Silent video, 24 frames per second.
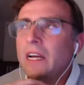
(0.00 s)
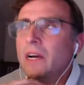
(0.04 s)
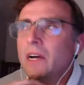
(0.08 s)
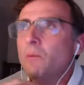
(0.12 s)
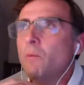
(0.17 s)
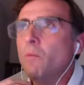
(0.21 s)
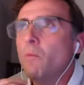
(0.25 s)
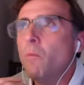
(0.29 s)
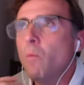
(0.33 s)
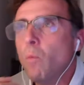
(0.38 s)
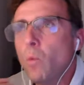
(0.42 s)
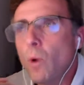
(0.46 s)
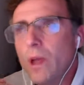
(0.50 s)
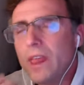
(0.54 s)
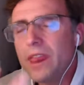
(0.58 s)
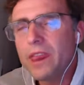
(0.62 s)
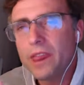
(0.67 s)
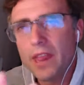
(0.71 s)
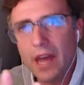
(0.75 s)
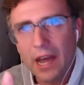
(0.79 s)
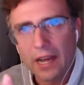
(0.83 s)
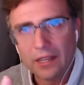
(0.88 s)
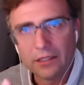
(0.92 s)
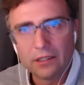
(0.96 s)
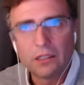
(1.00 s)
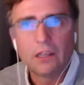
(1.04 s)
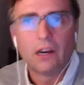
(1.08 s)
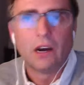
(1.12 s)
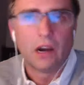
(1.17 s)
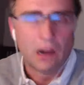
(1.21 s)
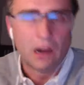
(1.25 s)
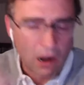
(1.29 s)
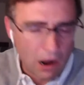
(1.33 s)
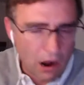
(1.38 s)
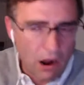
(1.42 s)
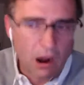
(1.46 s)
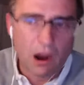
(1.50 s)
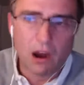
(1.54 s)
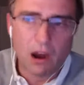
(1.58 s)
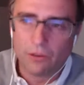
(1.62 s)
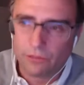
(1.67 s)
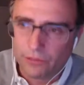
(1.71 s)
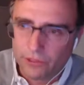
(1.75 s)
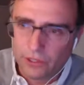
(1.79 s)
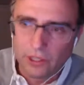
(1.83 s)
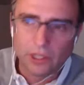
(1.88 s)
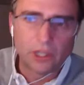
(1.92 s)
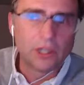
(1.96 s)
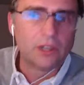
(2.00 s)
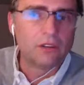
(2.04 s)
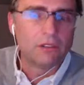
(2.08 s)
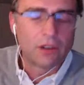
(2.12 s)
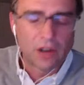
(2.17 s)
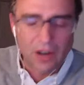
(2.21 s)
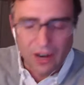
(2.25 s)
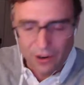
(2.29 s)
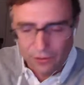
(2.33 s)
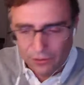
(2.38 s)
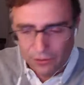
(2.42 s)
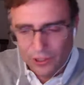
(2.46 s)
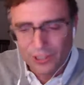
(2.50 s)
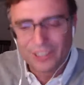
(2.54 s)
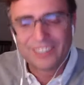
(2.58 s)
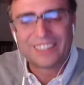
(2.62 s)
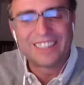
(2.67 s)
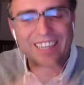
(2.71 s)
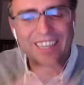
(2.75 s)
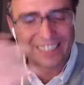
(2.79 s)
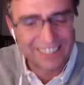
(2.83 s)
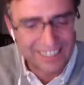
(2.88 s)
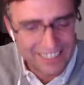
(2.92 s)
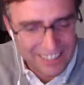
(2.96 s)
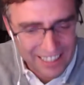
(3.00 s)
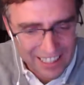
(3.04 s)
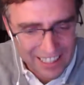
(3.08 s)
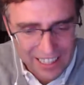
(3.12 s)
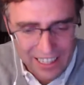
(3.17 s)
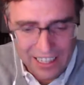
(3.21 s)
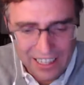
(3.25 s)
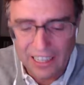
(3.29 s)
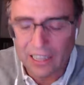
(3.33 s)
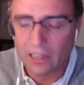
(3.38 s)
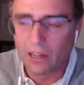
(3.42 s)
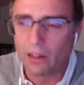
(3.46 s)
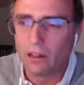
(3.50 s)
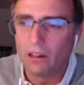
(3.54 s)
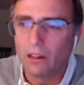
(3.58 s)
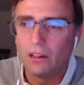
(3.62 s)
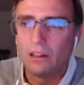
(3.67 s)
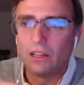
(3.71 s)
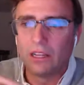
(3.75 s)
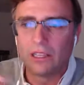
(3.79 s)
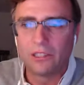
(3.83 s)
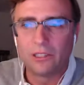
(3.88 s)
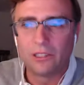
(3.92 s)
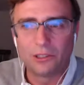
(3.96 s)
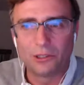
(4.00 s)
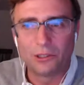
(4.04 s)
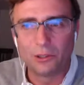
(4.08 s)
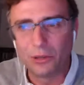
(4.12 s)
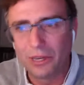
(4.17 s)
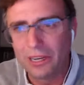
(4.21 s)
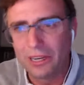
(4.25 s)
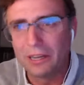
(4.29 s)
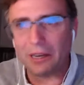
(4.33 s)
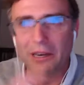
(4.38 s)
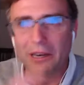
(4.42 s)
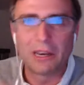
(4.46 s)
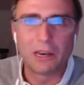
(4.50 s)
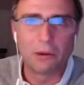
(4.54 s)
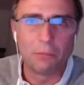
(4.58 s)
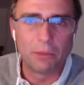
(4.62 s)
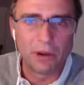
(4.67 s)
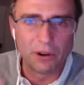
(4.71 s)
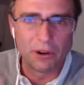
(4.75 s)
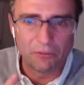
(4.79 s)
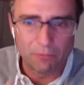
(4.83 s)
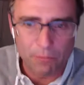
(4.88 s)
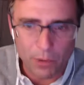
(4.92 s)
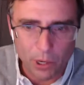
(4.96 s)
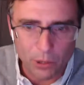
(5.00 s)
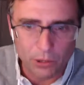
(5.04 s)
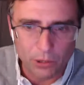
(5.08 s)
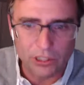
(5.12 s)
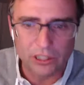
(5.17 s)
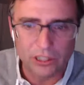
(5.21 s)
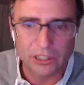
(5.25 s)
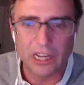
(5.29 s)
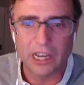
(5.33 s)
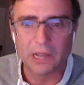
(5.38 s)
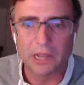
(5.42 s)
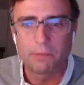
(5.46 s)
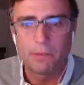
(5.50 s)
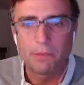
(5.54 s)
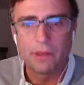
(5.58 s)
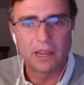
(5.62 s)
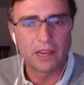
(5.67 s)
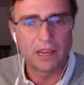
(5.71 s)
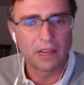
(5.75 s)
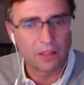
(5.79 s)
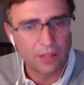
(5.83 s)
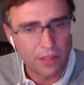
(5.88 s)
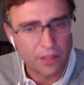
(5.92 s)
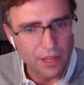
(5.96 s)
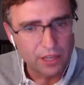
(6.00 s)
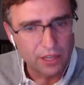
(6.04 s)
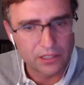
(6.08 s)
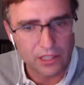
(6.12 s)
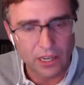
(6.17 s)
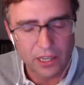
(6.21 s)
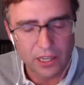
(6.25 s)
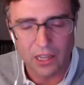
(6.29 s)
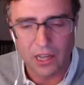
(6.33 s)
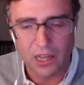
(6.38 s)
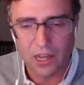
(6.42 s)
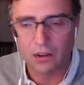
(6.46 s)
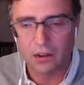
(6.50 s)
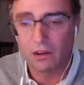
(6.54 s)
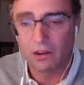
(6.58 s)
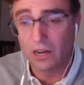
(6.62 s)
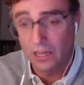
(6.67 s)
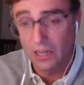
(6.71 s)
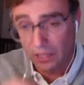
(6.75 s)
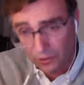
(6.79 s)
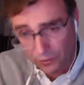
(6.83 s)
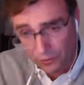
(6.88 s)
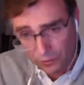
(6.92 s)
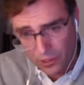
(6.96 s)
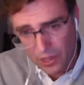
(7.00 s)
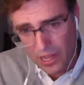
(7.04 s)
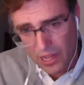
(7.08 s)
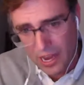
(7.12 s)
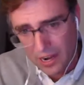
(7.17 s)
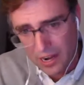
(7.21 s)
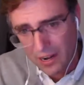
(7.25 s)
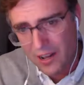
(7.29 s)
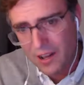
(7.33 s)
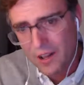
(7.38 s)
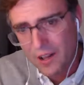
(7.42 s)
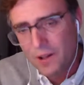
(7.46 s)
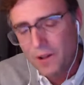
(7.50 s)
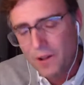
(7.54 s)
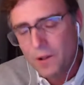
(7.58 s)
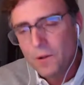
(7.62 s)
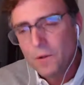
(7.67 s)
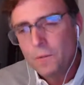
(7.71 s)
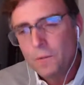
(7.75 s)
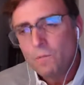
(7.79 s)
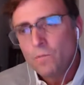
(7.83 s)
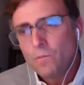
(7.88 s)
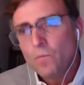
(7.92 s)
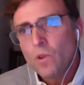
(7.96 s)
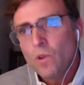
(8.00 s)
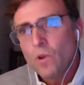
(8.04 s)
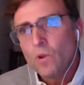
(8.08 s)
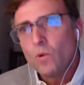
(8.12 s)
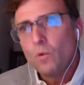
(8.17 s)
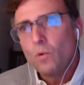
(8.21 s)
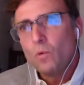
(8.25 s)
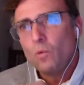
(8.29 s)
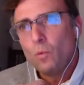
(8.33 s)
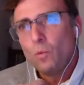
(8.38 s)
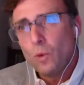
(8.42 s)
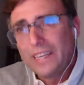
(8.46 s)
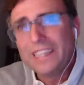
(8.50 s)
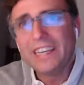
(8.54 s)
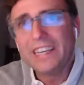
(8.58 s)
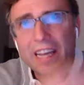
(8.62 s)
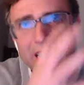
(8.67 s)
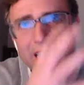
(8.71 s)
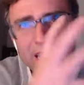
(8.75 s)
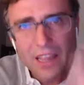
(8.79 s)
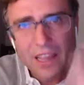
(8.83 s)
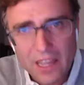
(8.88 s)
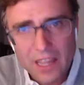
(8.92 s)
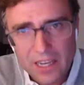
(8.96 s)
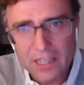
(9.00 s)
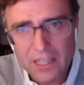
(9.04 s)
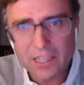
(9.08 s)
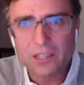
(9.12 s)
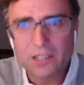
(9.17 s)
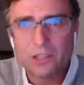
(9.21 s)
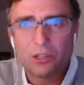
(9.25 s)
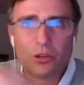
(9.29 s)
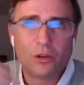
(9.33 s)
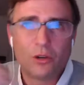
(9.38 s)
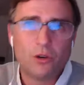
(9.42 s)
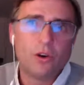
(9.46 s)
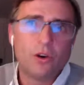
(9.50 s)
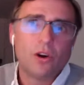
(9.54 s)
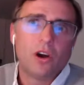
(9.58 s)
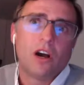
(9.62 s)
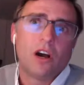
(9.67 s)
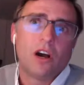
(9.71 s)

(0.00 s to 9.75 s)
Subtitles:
With that, after testing a little and doing a little bit of prototyping and things like that, after that, we take this to